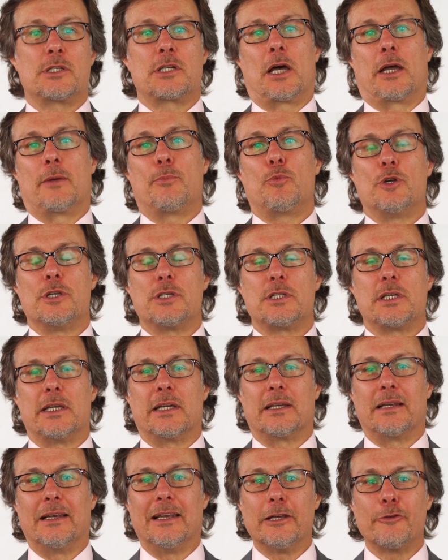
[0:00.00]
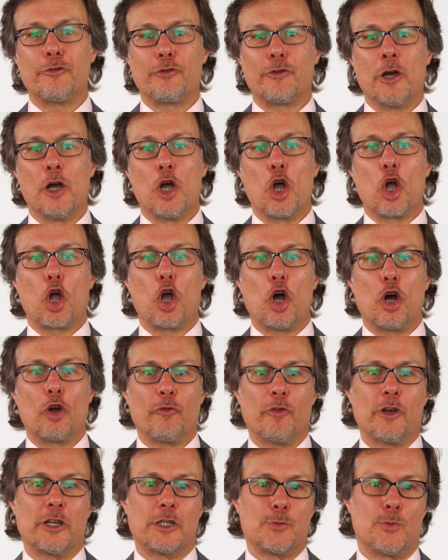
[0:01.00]
type we see at LIF,
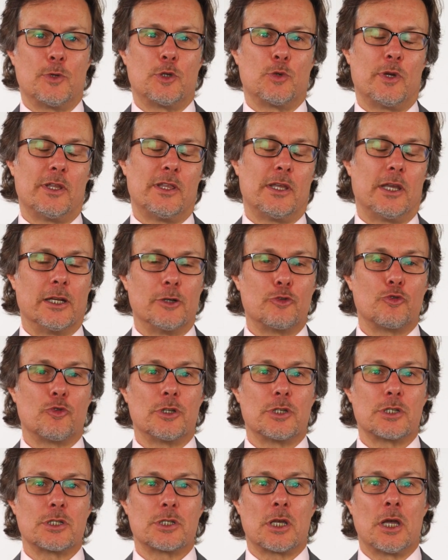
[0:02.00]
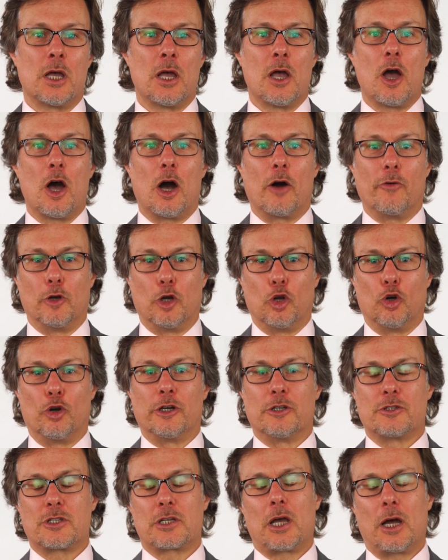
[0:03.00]
conflicts between the interests of a
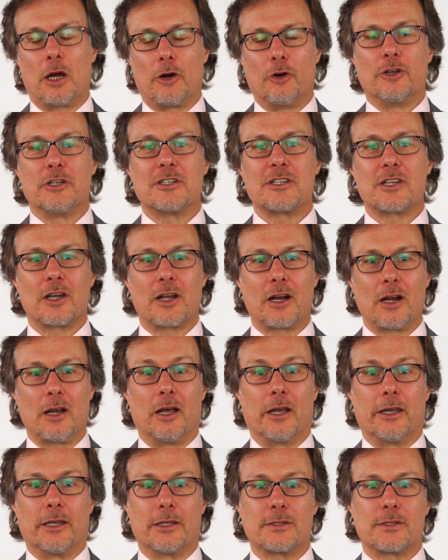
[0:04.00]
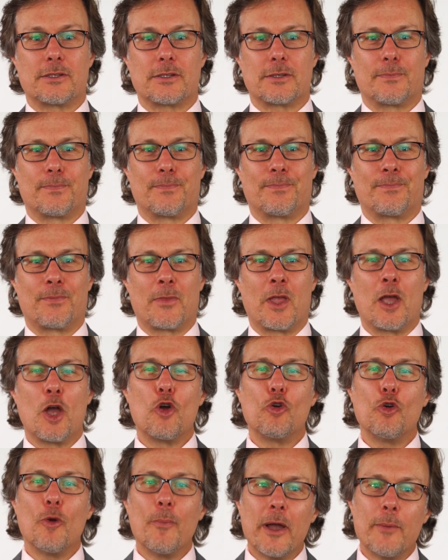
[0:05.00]
lawyer's current clients.
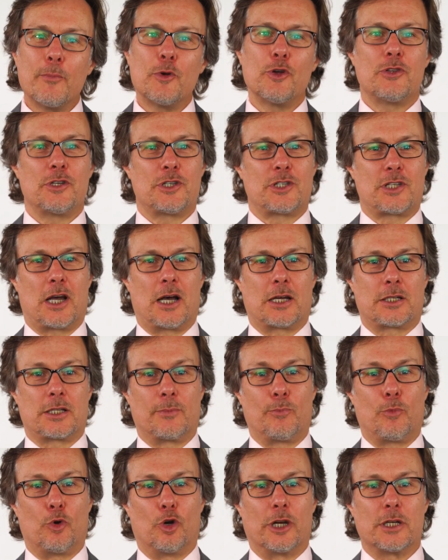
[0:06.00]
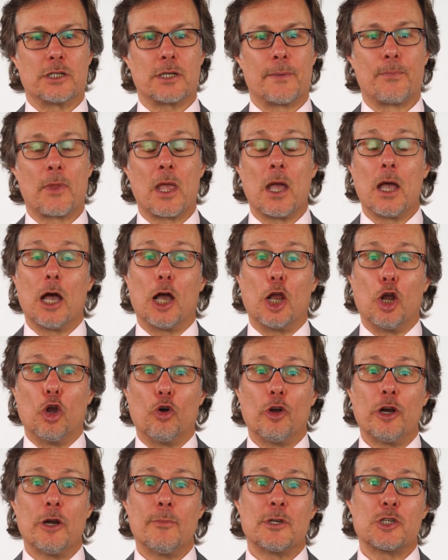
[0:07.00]
Remember the starting point. A
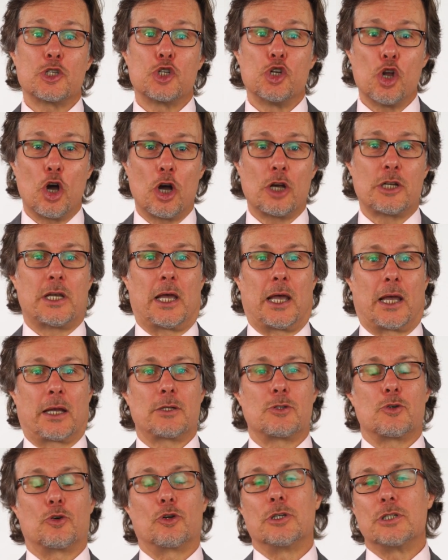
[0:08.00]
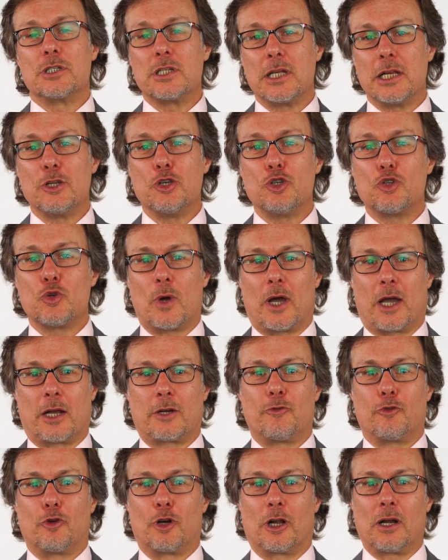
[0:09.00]
lawyer must not act or continue to act
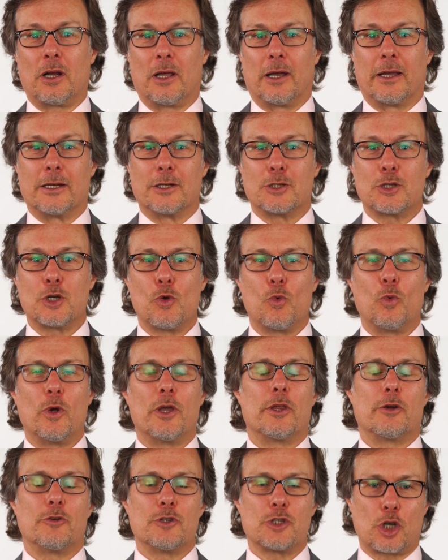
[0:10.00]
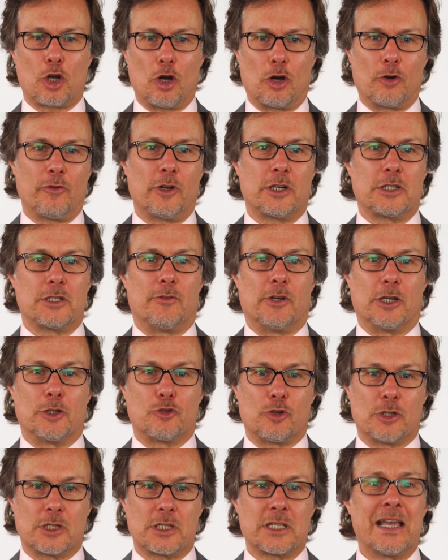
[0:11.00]
for a client where there is a conflict of
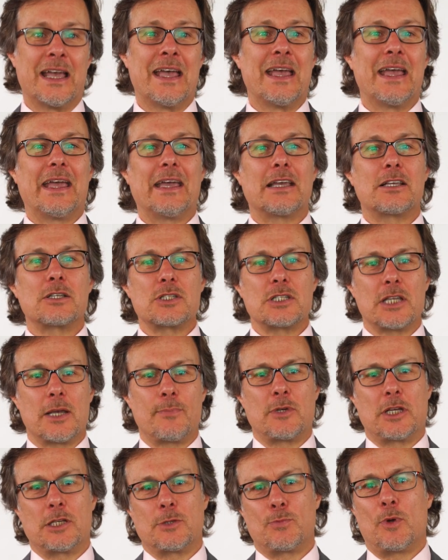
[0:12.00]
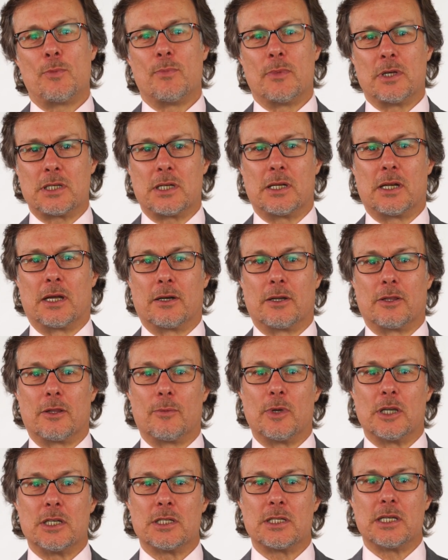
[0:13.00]
interest except as permitted under the
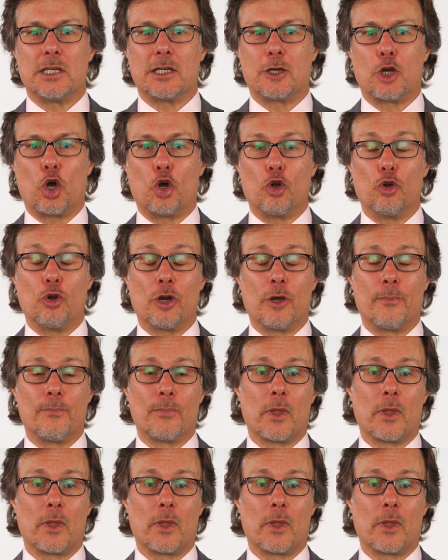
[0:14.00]
BC Code.